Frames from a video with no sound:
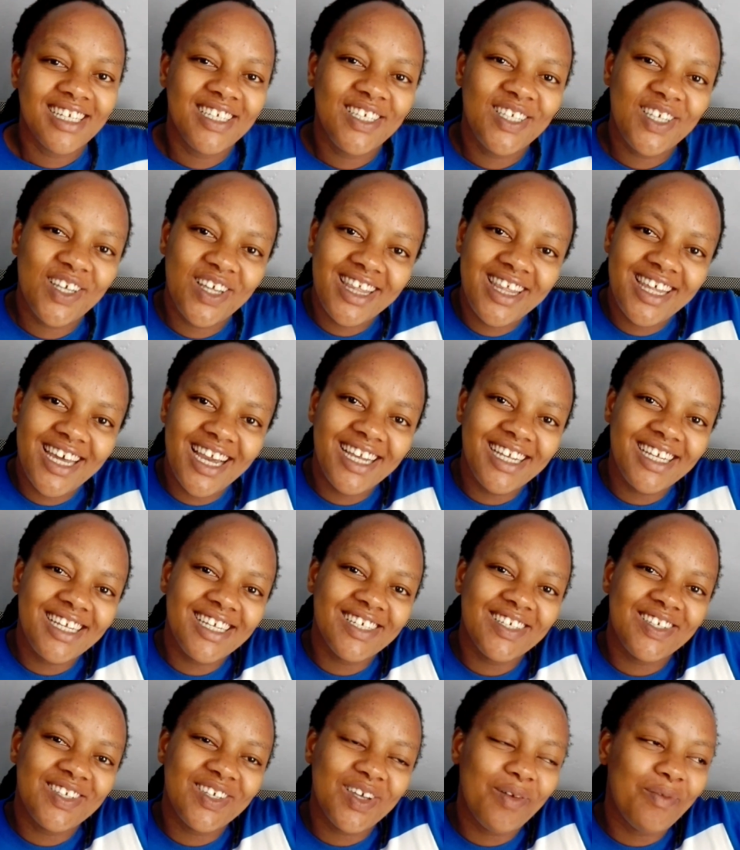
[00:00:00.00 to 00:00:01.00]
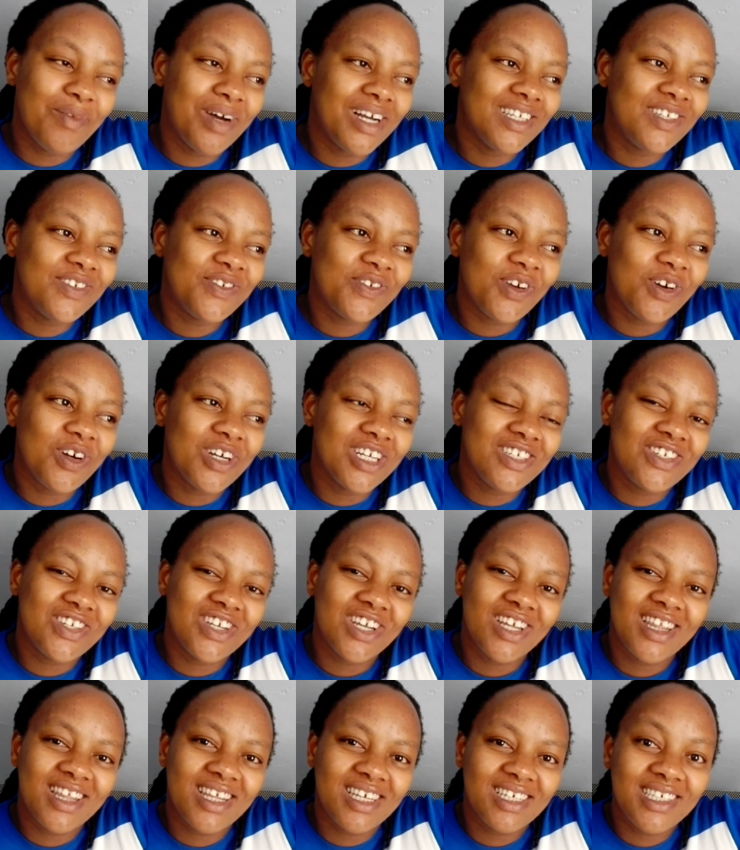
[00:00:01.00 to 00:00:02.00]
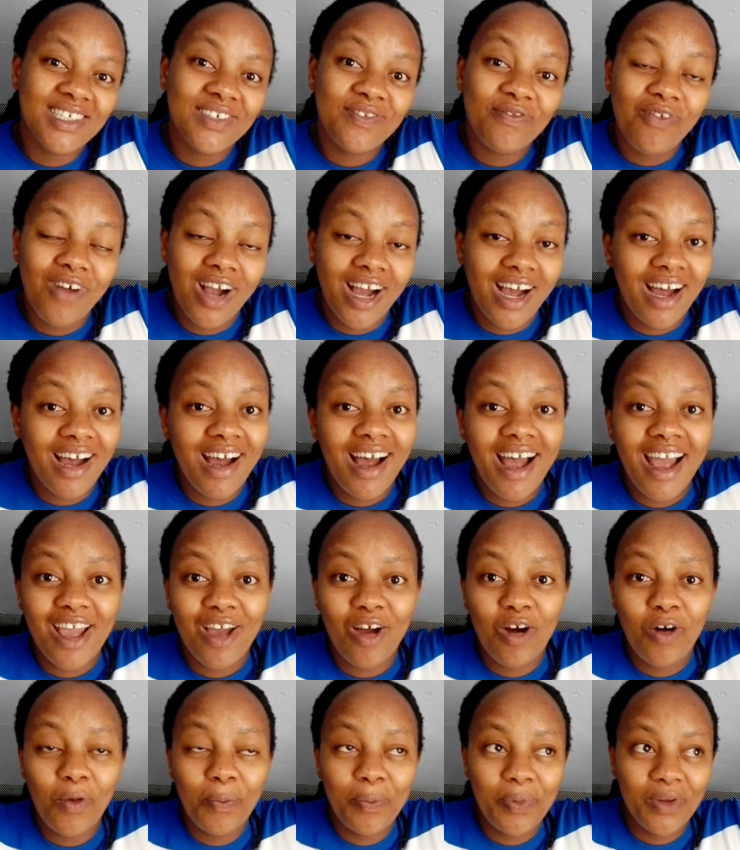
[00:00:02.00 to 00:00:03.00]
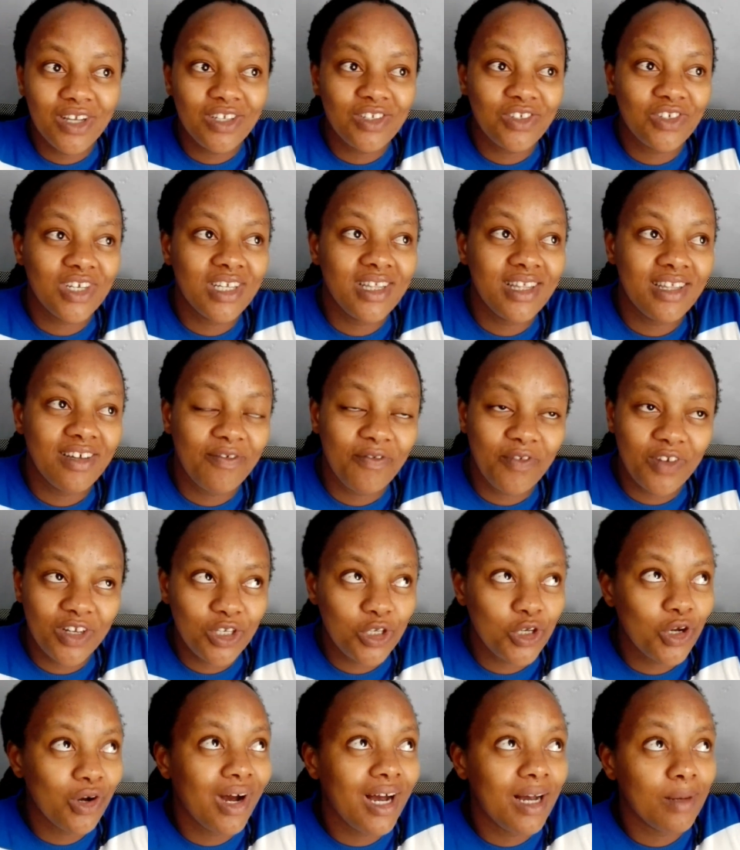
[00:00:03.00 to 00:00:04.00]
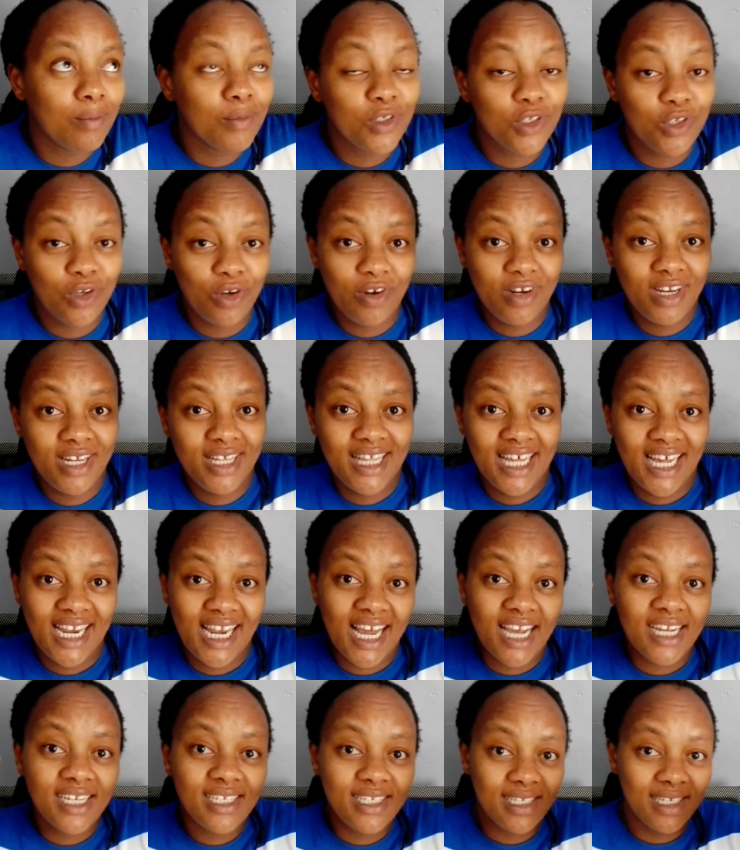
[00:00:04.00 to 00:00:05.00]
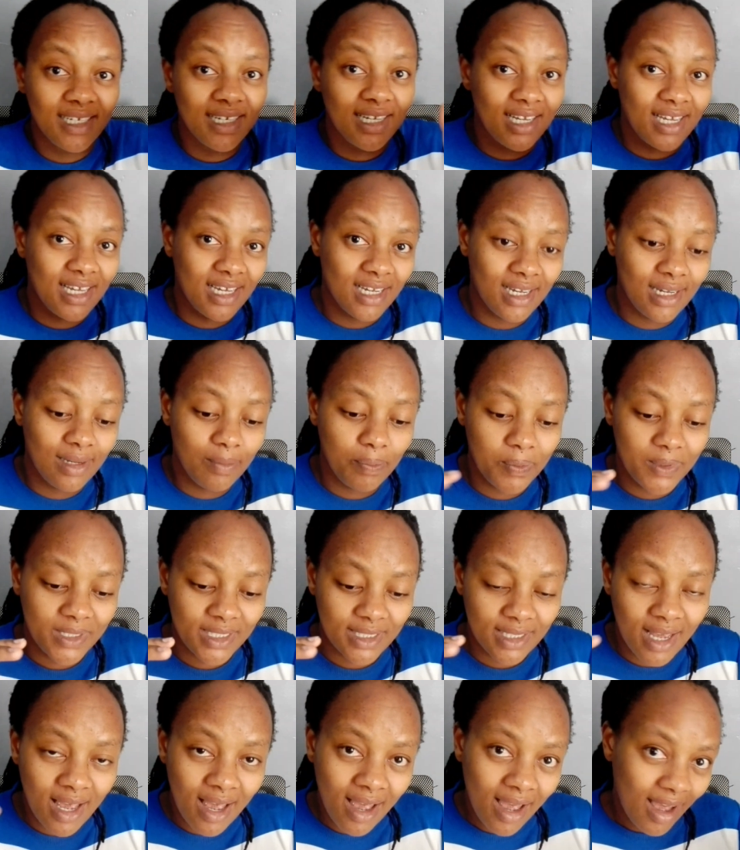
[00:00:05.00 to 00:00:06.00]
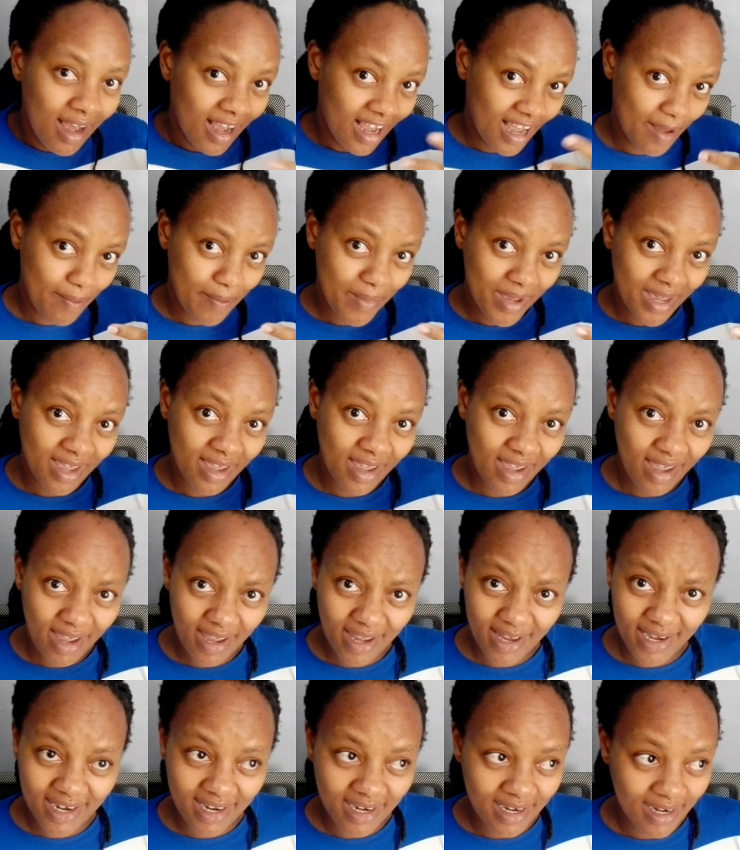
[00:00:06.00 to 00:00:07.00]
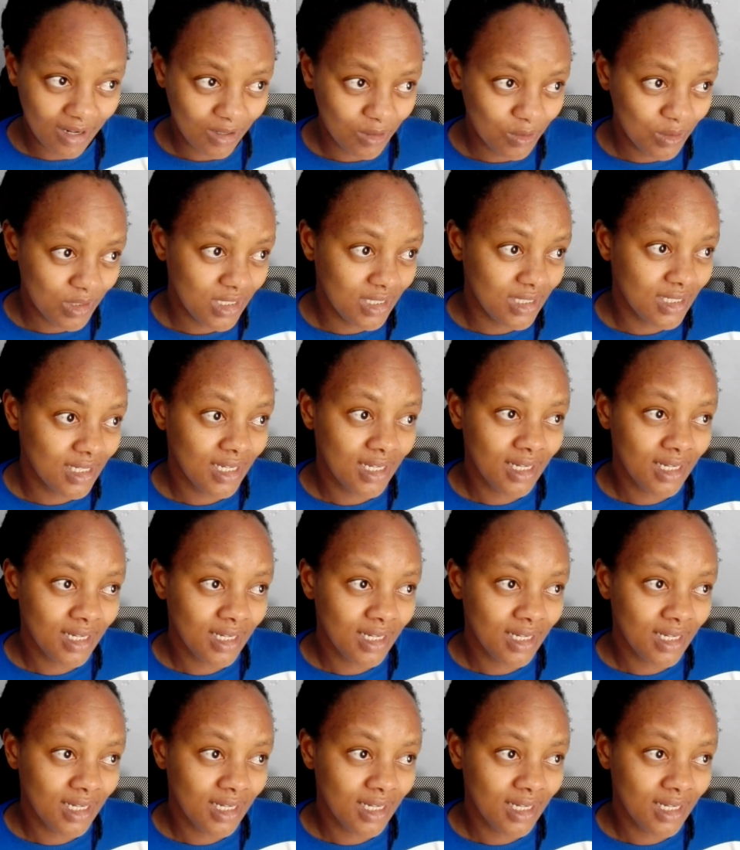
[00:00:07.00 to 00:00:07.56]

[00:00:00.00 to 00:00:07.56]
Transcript: So thank you so much for watching this far. I hope you enjoyed the video. I'm sorry the lighting keeps coming in and out.